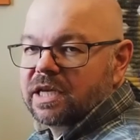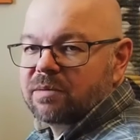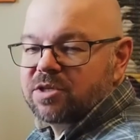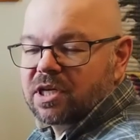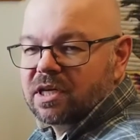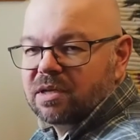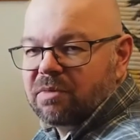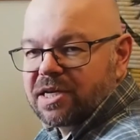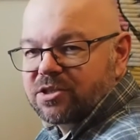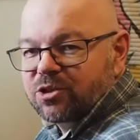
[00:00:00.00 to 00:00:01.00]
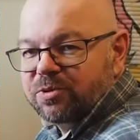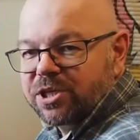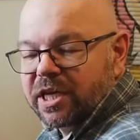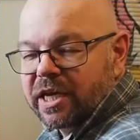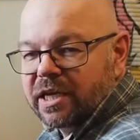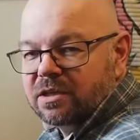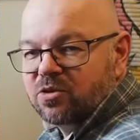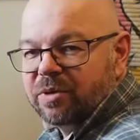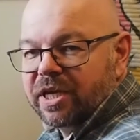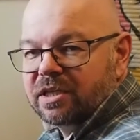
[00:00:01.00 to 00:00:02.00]
I'm checking the master switch again to
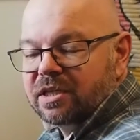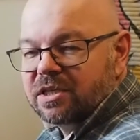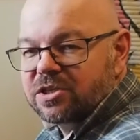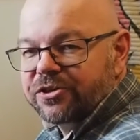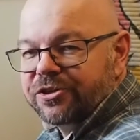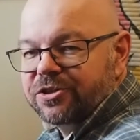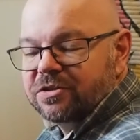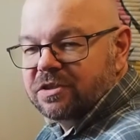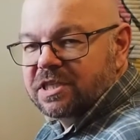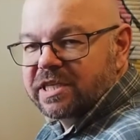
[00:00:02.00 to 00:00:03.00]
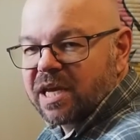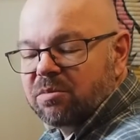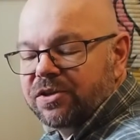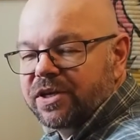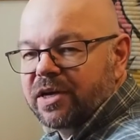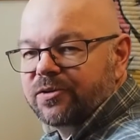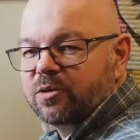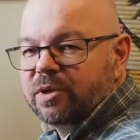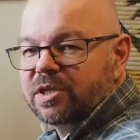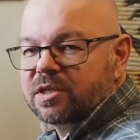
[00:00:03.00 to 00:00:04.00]
make it easier to disable the
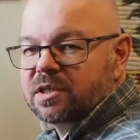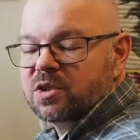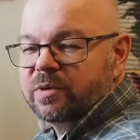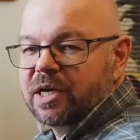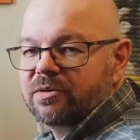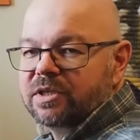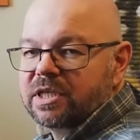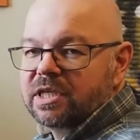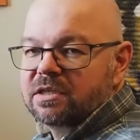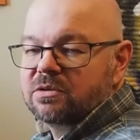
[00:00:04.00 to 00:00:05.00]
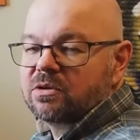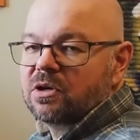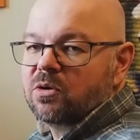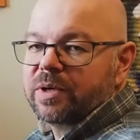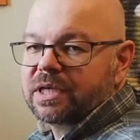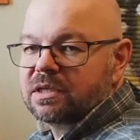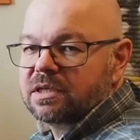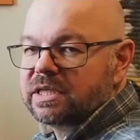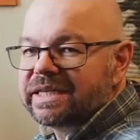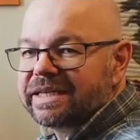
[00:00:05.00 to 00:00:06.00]
automations without the need to go and
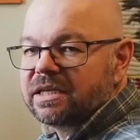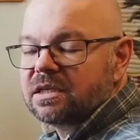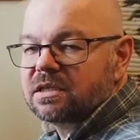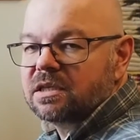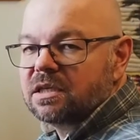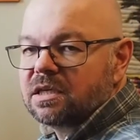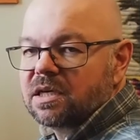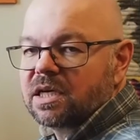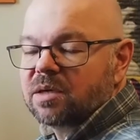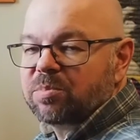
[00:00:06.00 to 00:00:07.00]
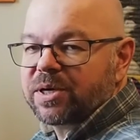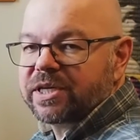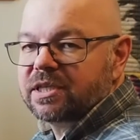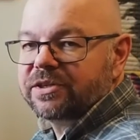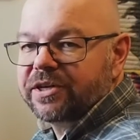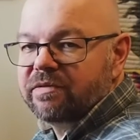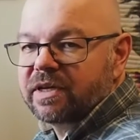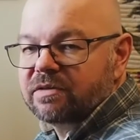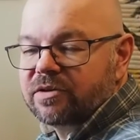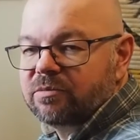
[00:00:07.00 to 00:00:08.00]
delete the particular event
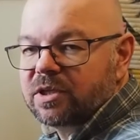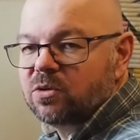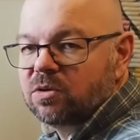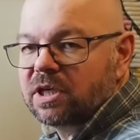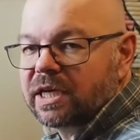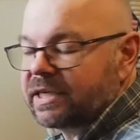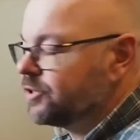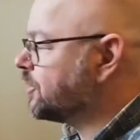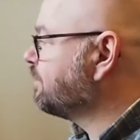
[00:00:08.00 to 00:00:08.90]
from the Google Calendar.